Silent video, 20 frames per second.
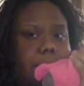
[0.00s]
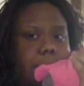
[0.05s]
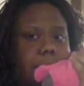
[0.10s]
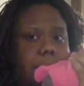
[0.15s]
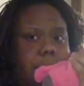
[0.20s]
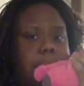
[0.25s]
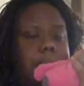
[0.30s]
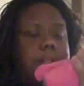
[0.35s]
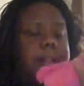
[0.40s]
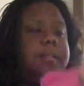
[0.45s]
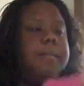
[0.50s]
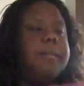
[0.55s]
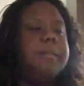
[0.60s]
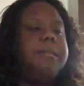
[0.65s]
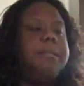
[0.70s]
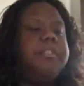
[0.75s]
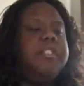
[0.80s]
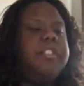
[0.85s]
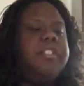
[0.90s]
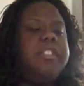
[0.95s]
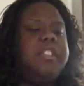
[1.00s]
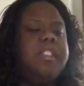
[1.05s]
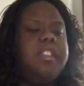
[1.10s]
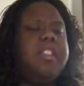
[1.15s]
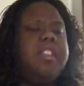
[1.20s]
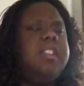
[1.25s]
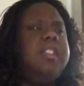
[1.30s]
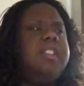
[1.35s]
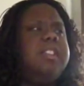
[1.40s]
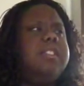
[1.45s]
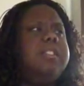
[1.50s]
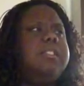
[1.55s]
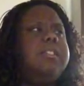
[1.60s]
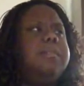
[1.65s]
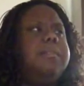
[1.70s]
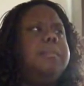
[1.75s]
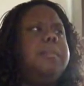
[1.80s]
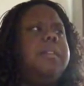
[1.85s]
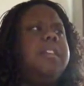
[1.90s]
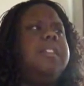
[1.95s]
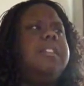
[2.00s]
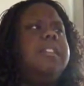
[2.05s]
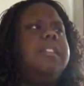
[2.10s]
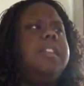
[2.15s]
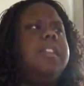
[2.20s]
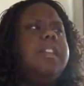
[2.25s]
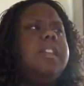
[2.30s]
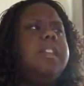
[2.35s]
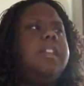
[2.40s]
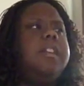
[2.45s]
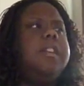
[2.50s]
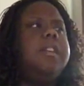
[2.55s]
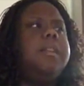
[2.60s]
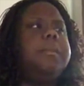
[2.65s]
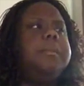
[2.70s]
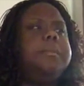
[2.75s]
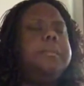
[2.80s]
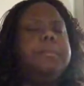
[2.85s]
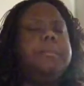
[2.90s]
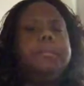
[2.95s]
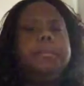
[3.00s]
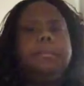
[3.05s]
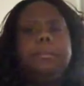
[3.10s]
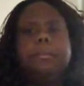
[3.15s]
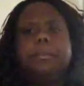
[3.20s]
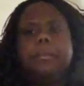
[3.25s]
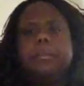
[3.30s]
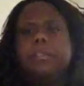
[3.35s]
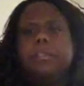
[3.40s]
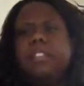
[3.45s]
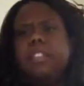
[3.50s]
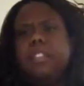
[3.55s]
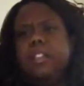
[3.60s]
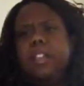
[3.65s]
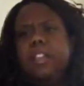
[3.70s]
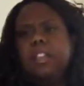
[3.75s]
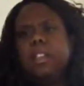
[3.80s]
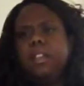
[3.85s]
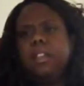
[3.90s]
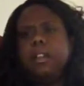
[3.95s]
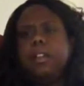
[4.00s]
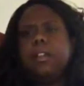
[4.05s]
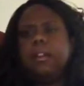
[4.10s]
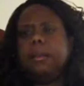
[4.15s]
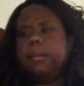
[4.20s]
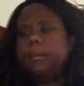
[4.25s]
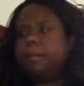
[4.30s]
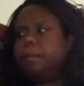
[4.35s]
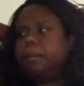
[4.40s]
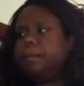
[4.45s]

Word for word: um, today is Monday, the, um,